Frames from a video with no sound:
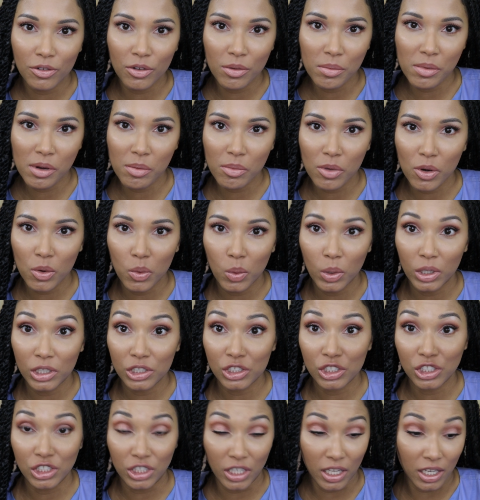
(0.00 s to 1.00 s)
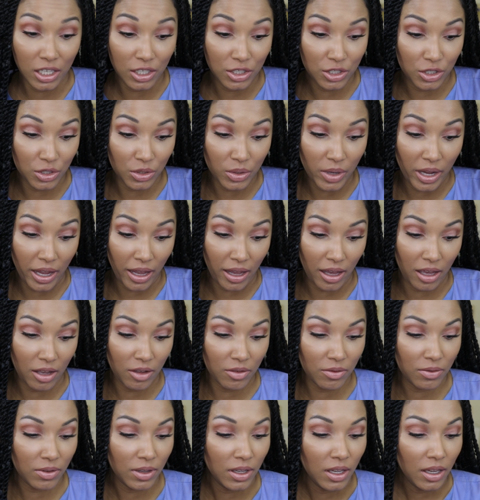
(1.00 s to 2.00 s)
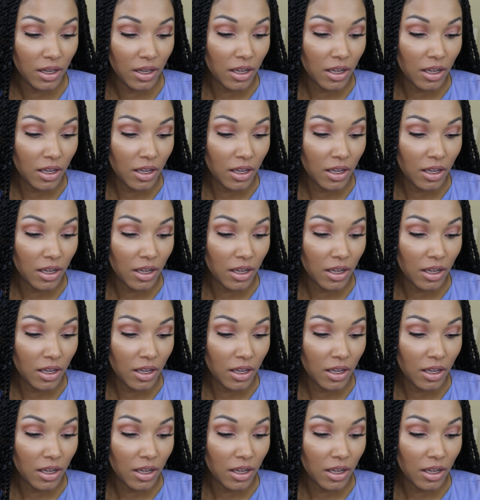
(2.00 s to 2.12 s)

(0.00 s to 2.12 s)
remember what shade you have.